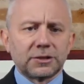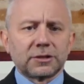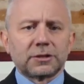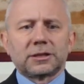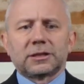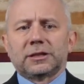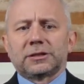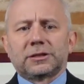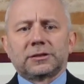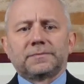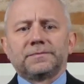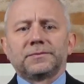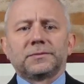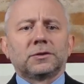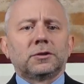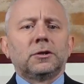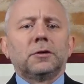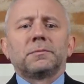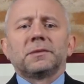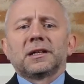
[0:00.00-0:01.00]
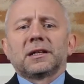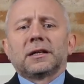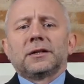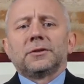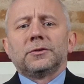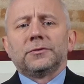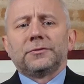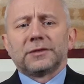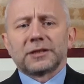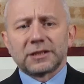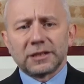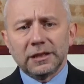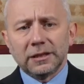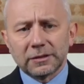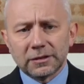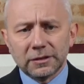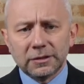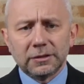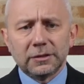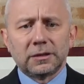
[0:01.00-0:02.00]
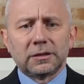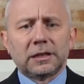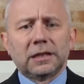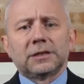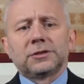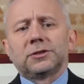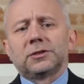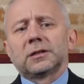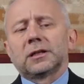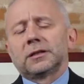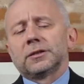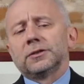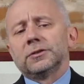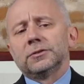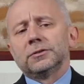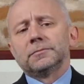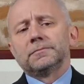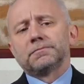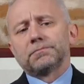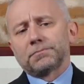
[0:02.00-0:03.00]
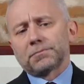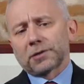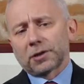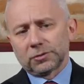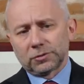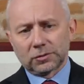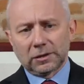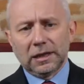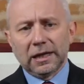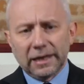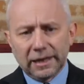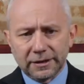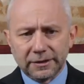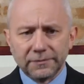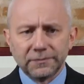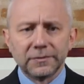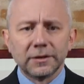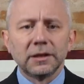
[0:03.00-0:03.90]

such as opening a new facility or launching a new product line.